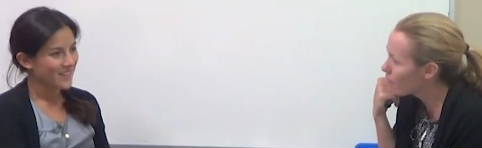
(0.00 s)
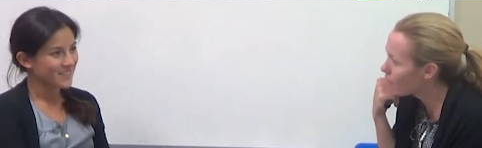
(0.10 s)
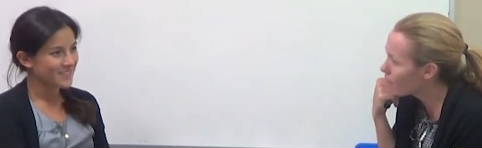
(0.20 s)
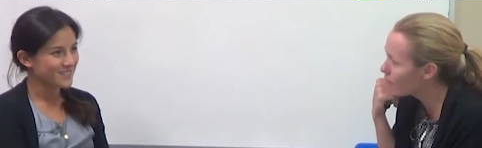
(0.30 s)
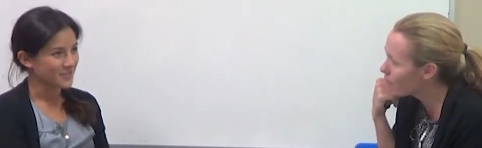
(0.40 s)
Speaker 1: I
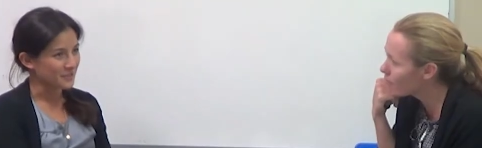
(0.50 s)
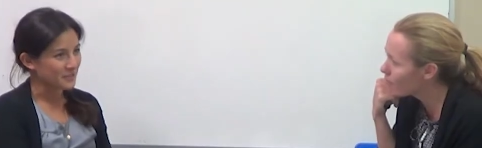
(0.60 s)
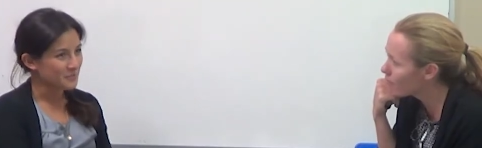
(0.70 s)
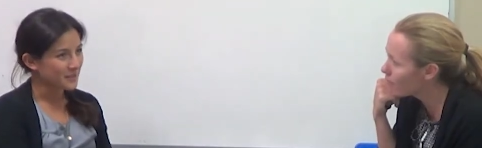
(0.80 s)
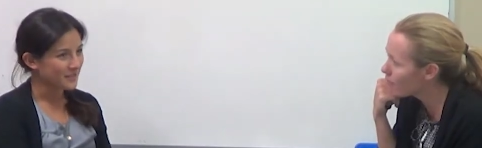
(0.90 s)
guess
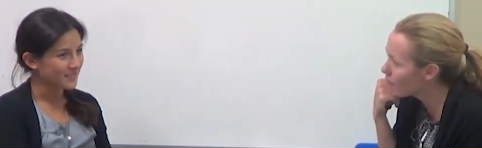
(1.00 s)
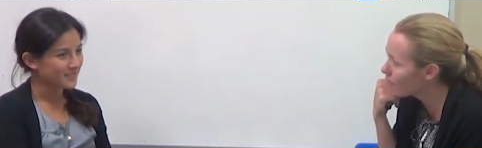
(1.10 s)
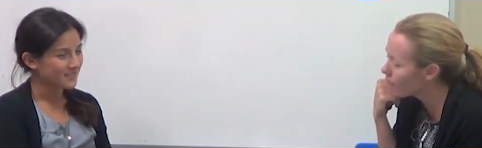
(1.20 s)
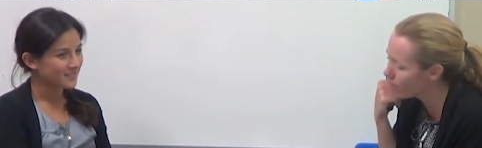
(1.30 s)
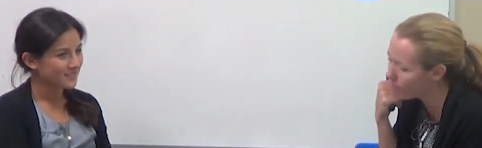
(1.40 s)
so,
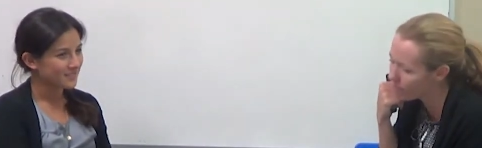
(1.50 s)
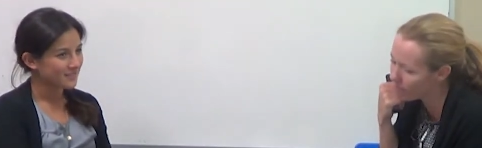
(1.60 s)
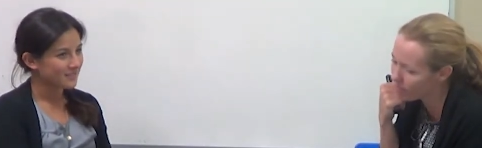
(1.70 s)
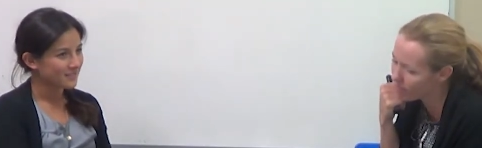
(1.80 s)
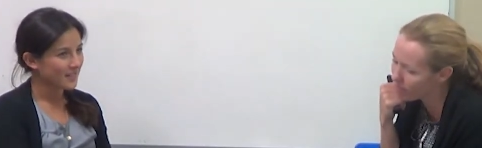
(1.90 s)
but
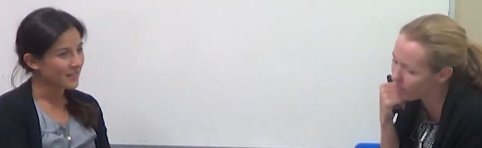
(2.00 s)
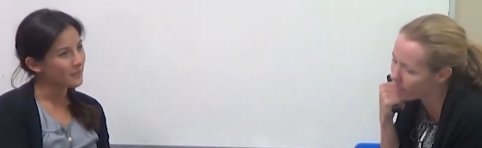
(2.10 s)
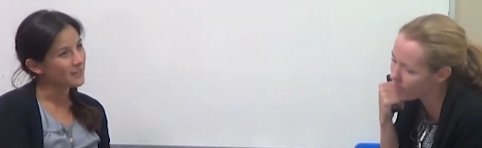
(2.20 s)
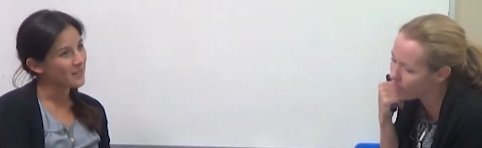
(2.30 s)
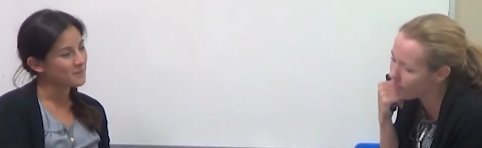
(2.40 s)

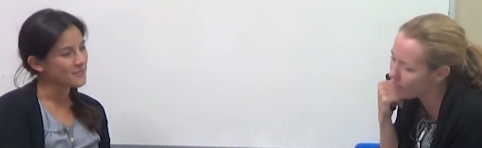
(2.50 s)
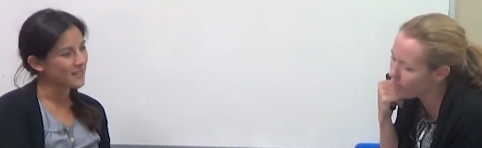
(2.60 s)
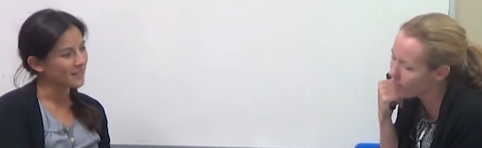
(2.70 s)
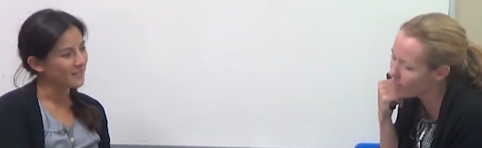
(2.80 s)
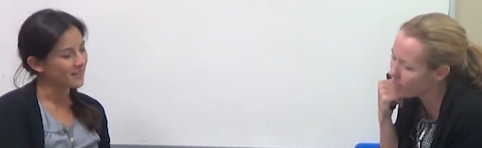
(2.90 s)
like when I'm
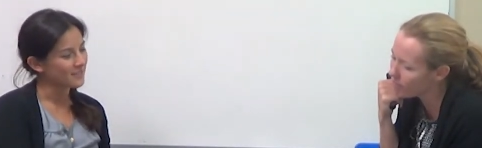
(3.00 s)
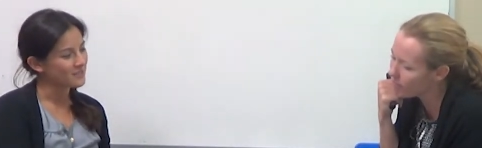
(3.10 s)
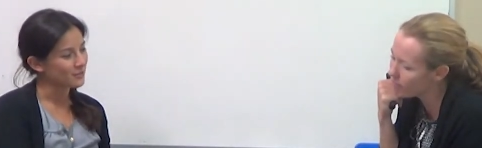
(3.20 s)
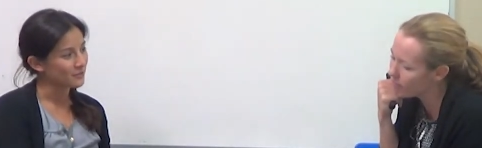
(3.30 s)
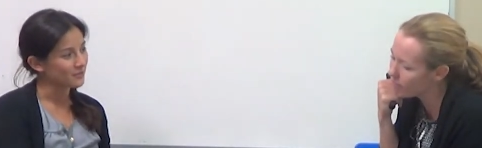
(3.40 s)
saying it, I
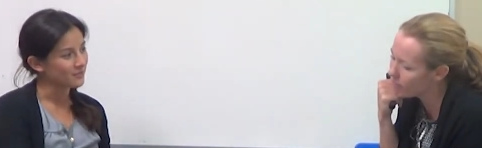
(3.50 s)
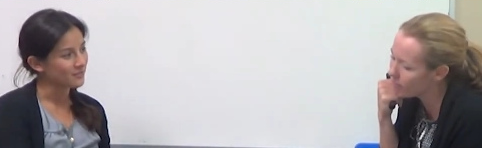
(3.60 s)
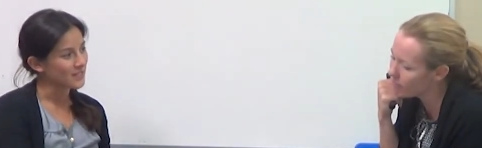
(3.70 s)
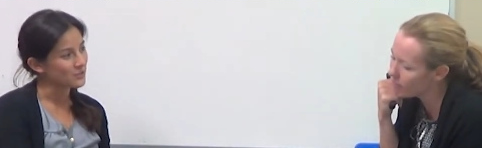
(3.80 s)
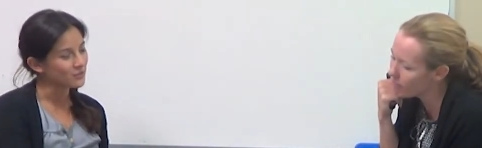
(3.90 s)
sort of
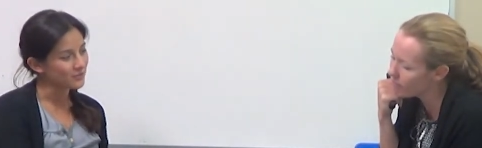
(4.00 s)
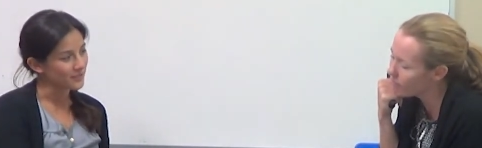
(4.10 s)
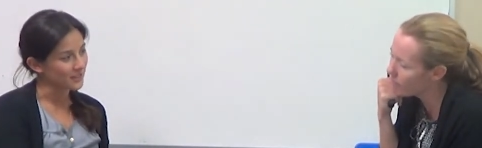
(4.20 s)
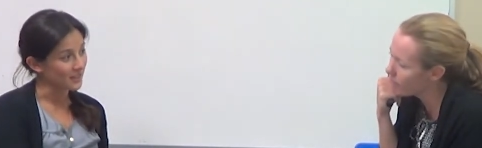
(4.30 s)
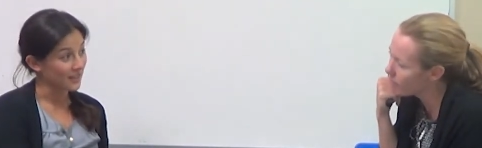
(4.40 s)
I do
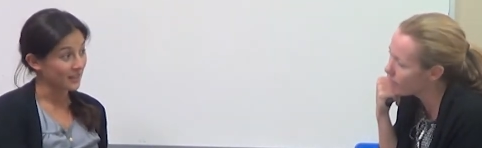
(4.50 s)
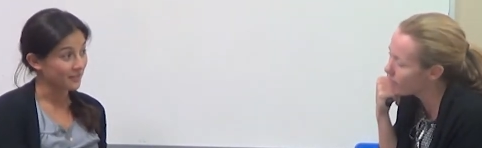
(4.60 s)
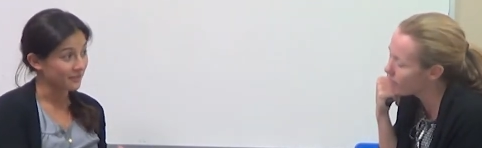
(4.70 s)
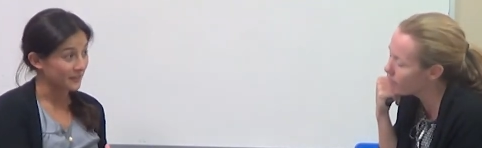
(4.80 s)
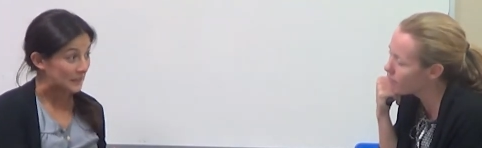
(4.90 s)
feel it. I
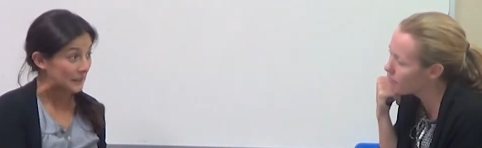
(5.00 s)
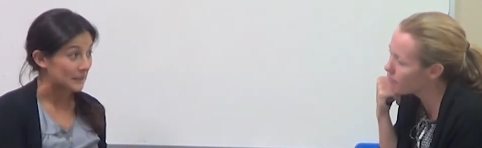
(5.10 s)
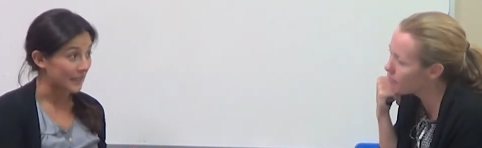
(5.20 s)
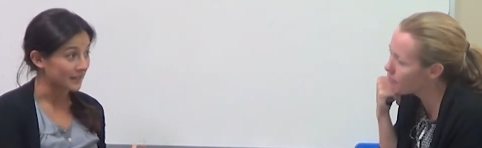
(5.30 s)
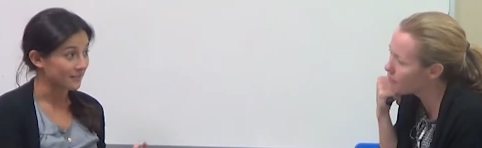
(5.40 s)
feel
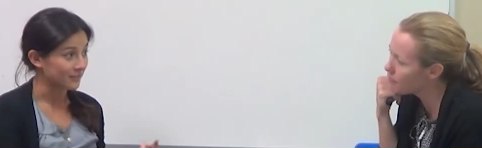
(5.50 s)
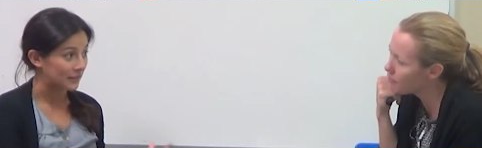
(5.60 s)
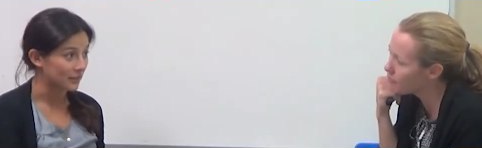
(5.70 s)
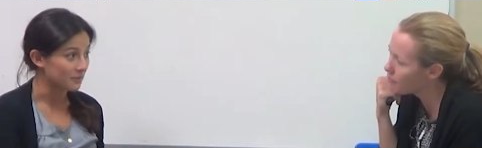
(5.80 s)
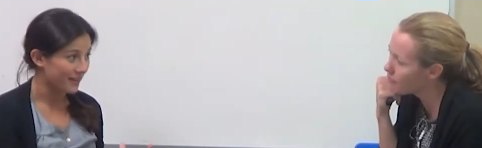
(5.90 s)
like
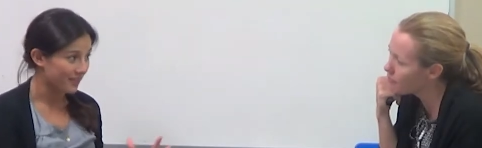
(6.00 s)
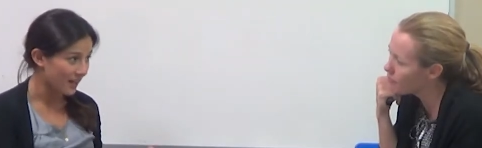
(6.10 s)
feel on my